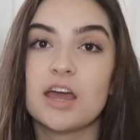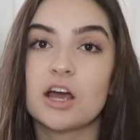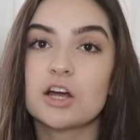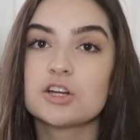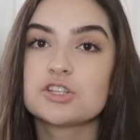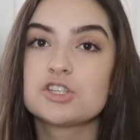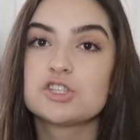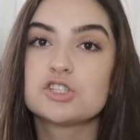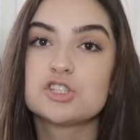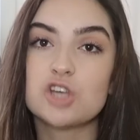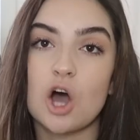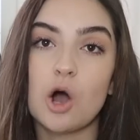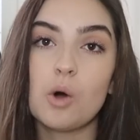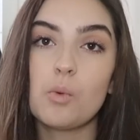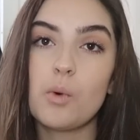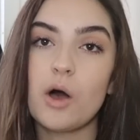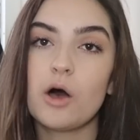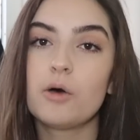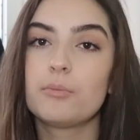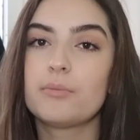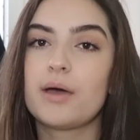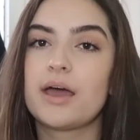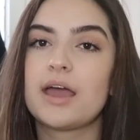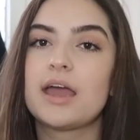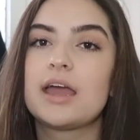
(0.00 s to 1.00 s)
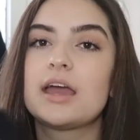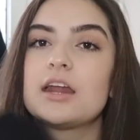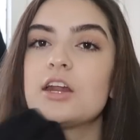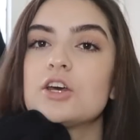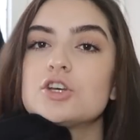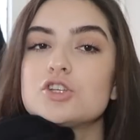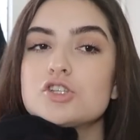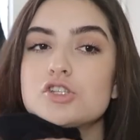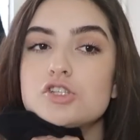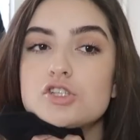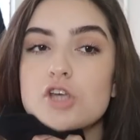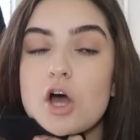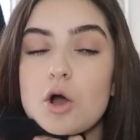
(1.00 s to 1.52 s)
They're so well made,
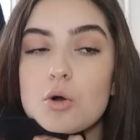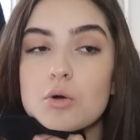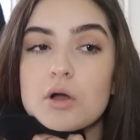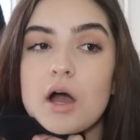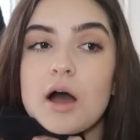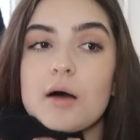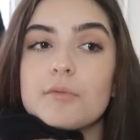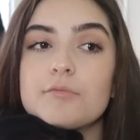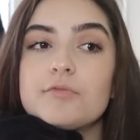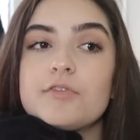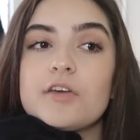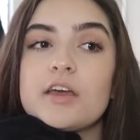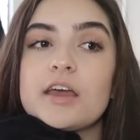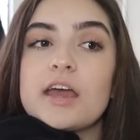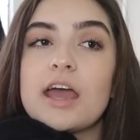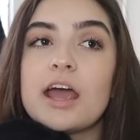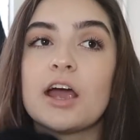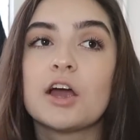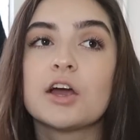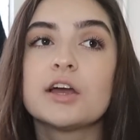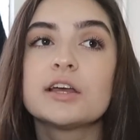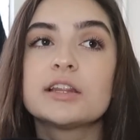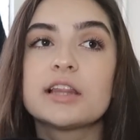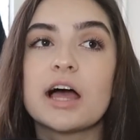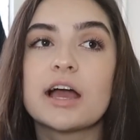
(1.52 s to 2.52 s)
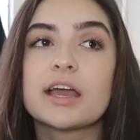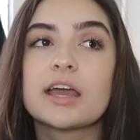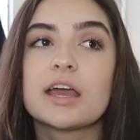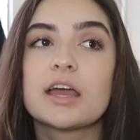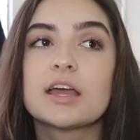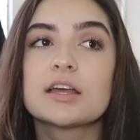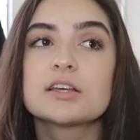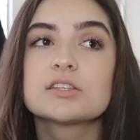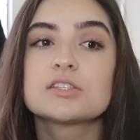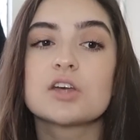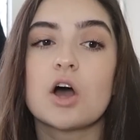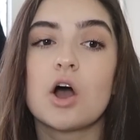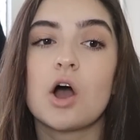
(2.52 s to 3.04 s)
so comfy. Aerie
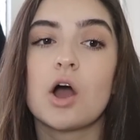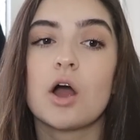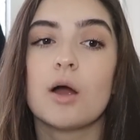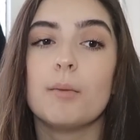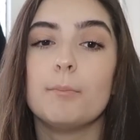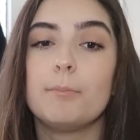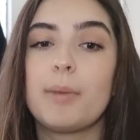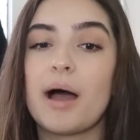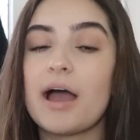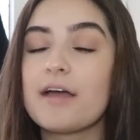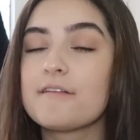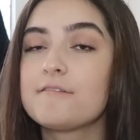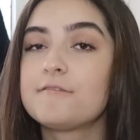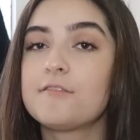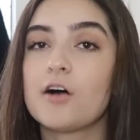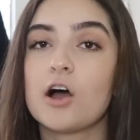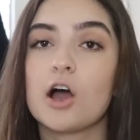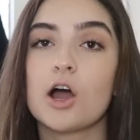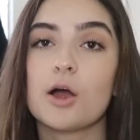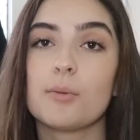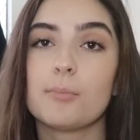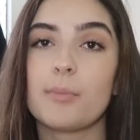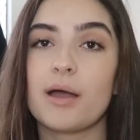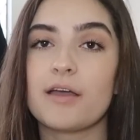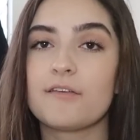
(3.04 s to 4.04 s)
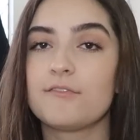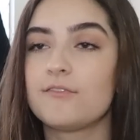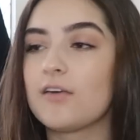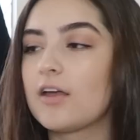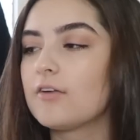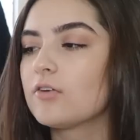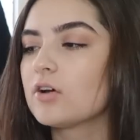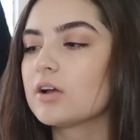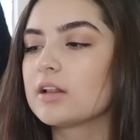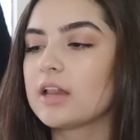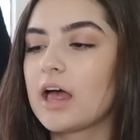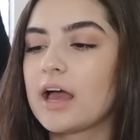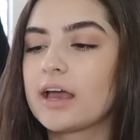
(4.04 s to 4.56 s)
leggings are by far my
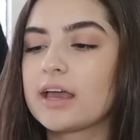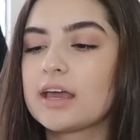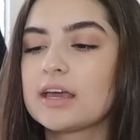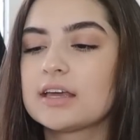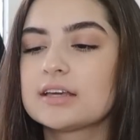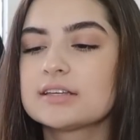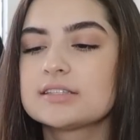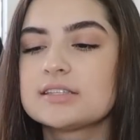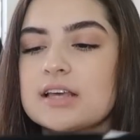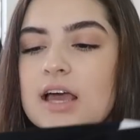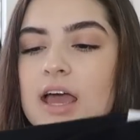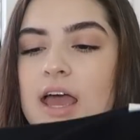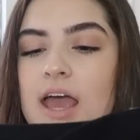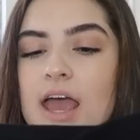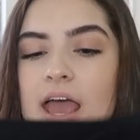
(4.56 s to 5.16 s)
favorite leggings,